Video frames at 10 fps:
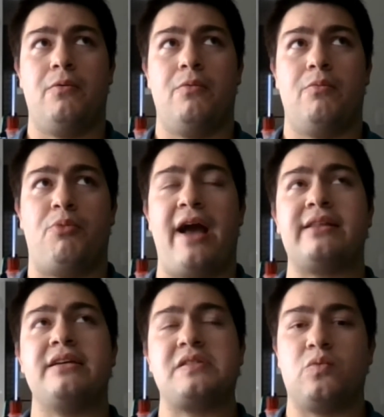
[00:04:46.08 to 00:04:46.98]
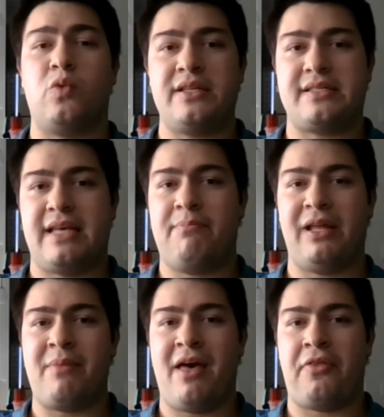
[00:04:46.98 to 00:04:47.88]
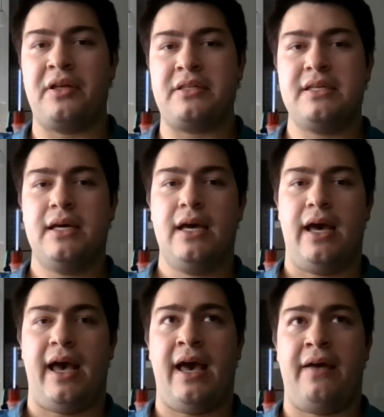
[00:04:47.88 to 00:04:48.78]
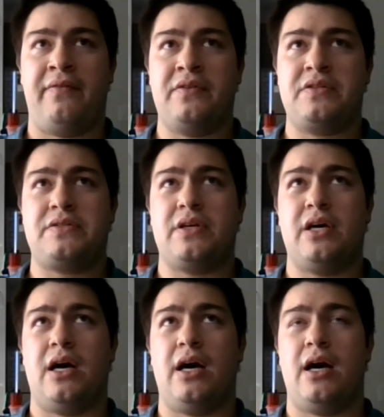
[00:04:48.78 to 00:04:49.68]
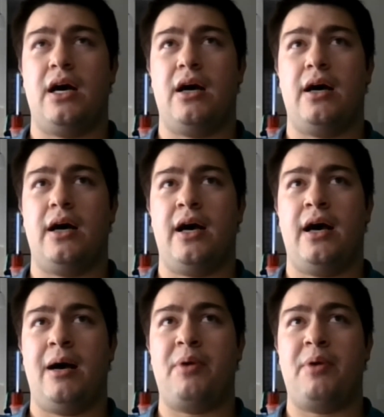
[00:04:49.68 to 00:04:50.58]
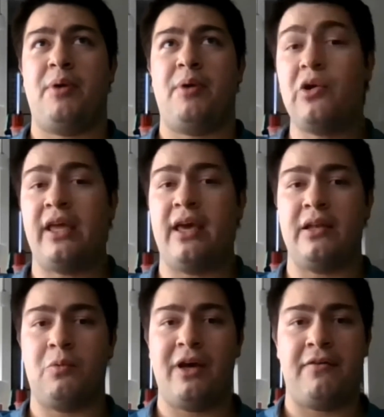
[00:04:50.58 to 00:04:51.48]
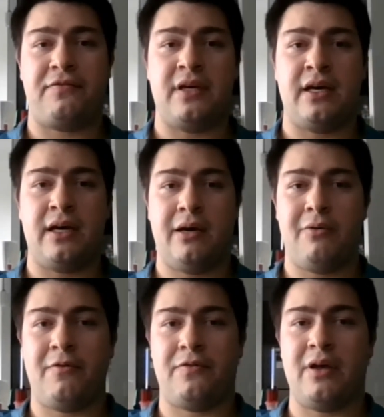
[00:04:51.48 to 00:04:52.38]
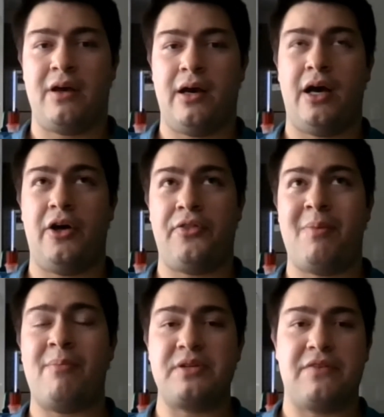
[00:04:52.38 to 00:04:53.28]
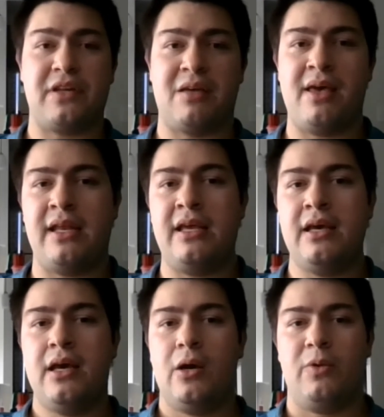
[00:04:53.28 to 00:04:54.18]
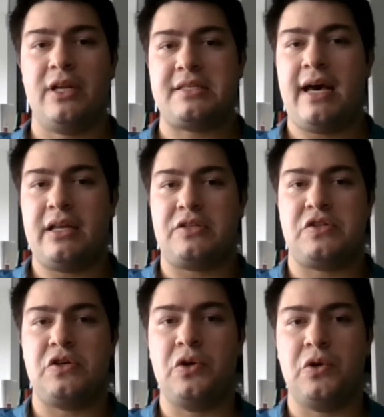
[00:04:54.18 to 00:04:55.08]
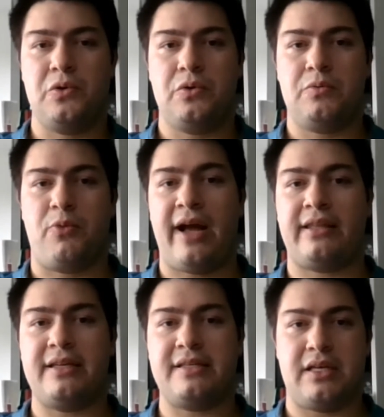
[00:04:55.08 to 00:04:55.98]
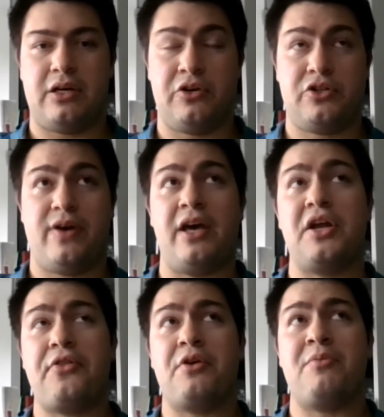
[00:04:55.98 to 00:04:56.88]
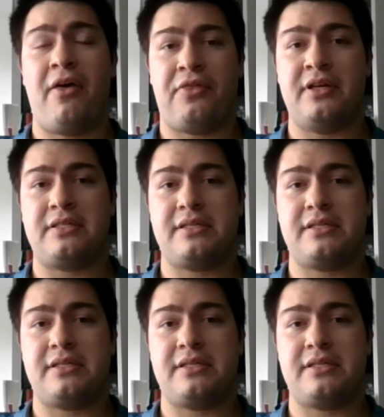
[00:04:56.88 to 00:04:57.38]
practiced one sampling method, and upon reviewing it with the other members of the committee, we decided to practice or try another method